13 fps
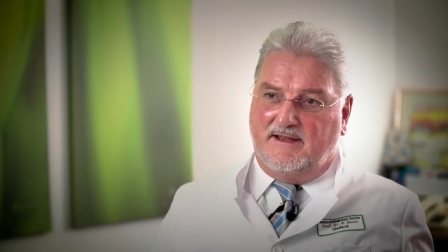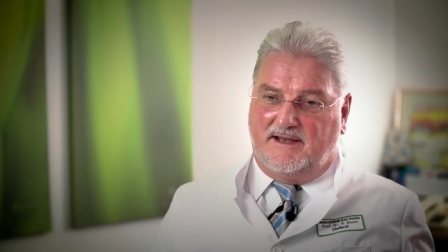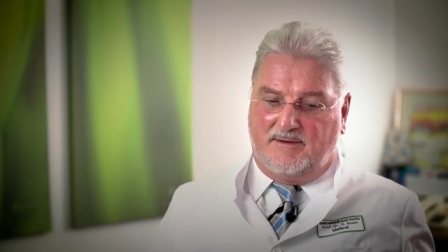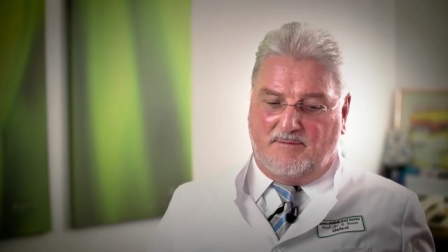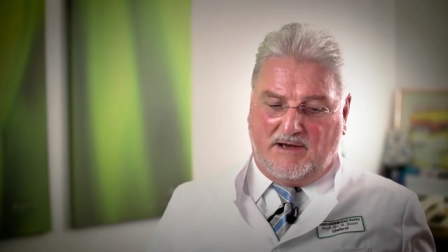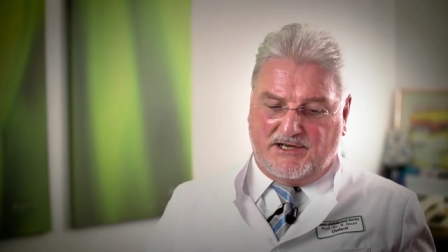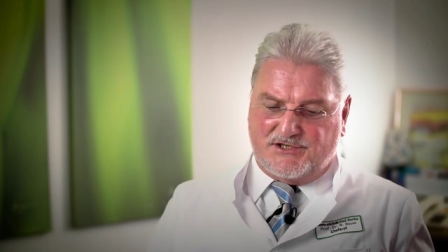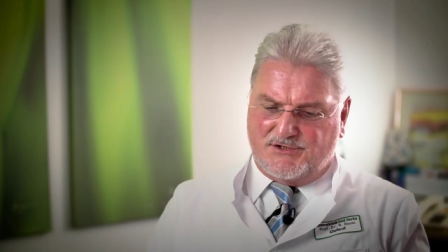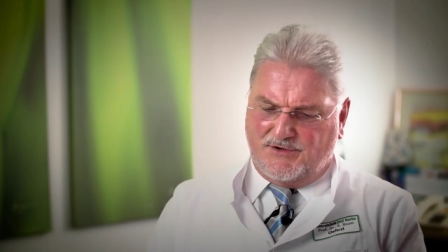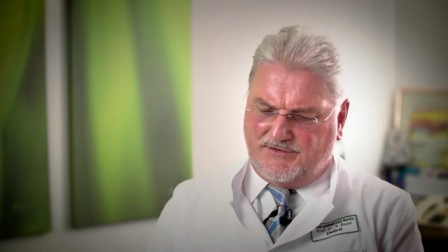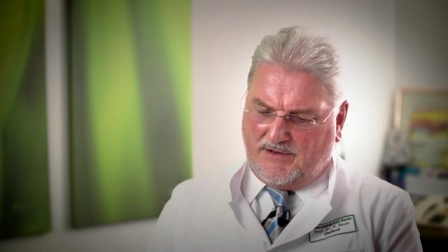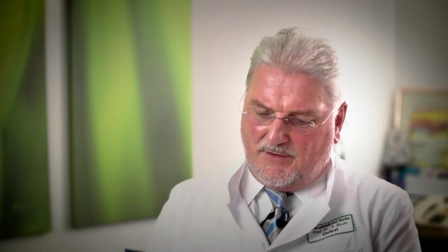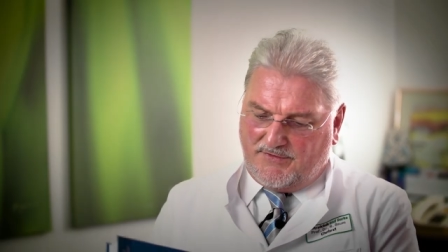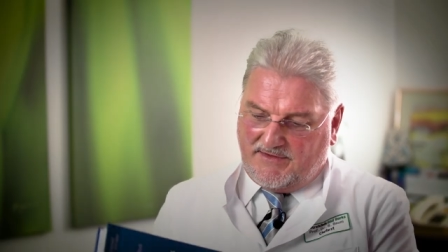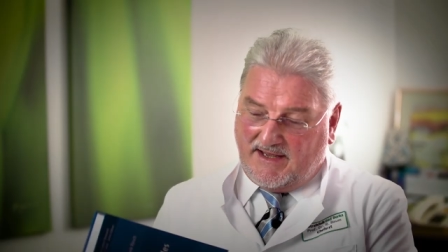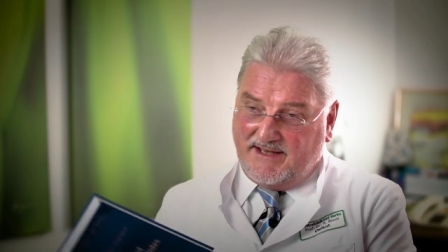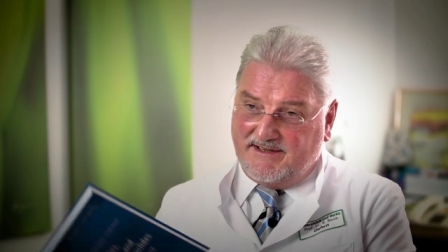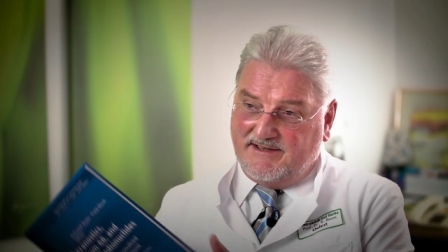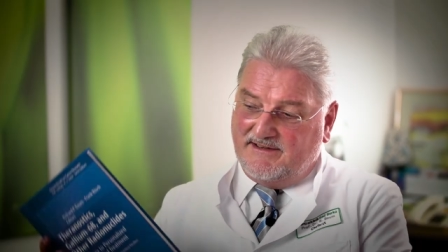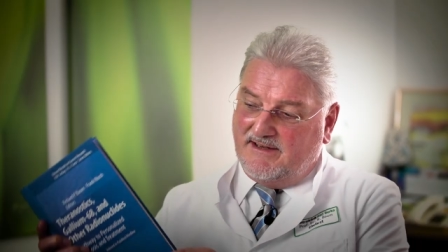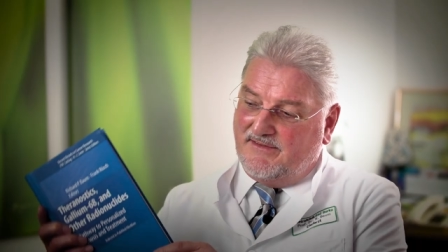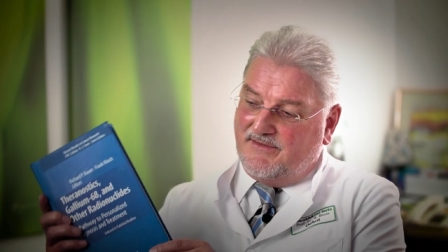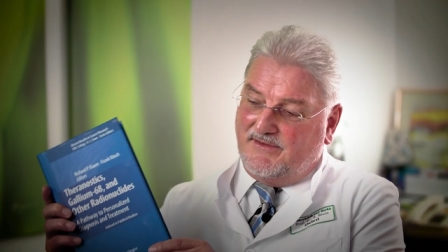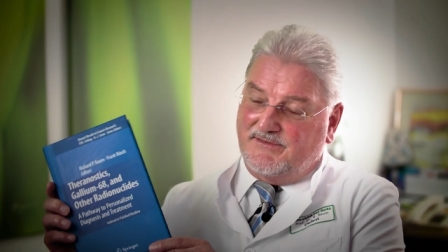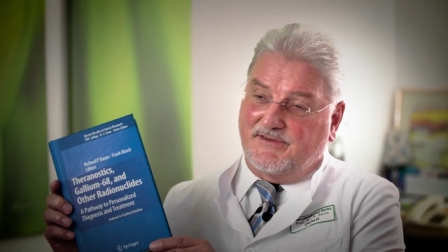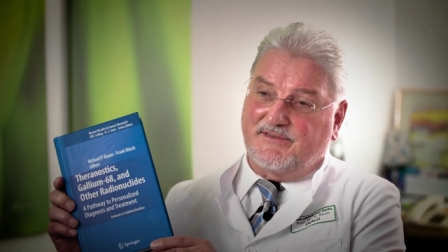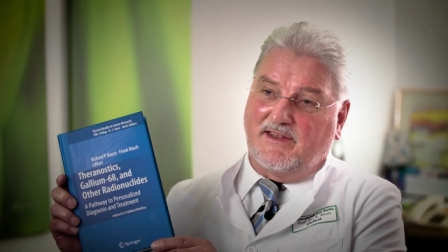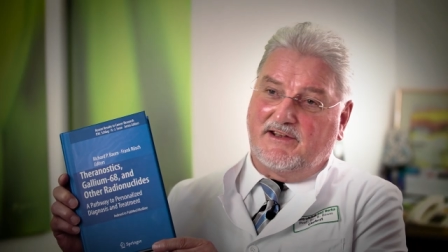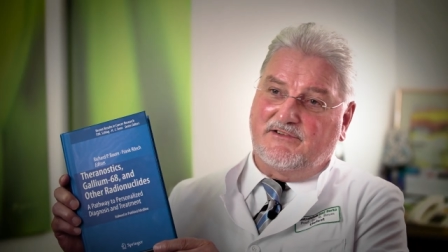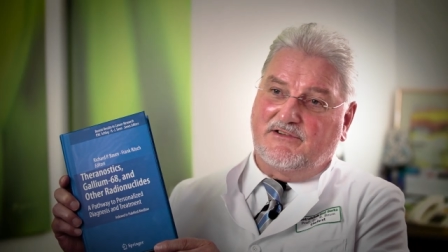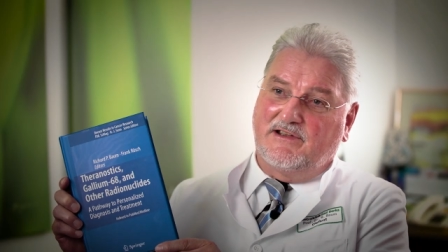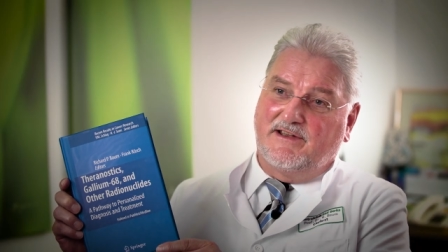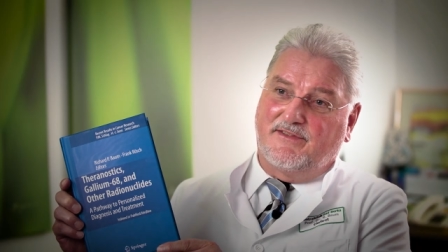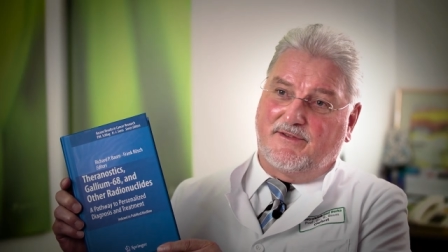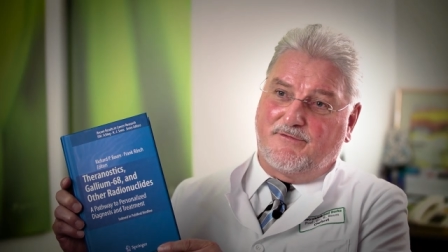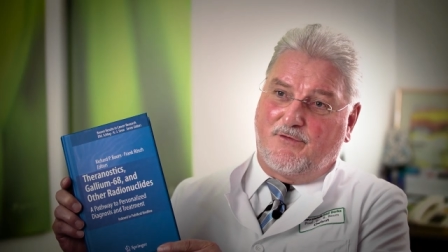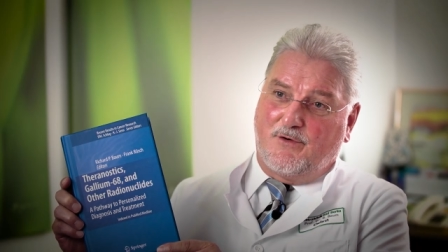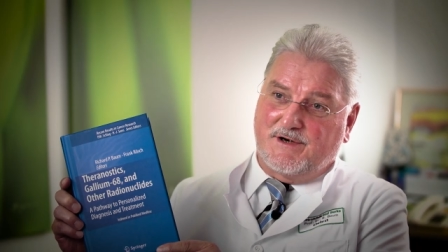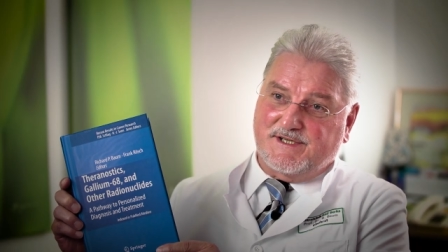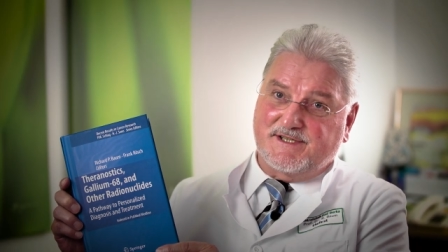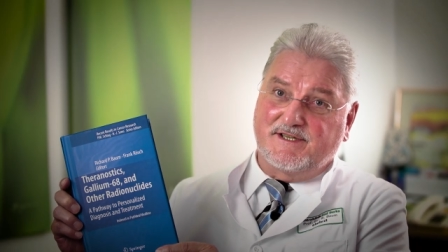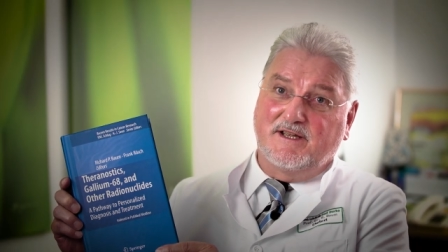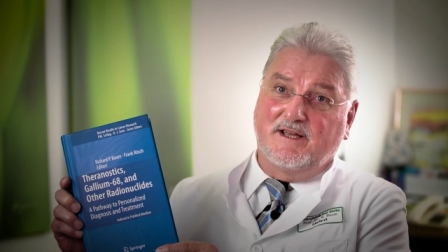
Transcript: in March 2019, and this is actually the first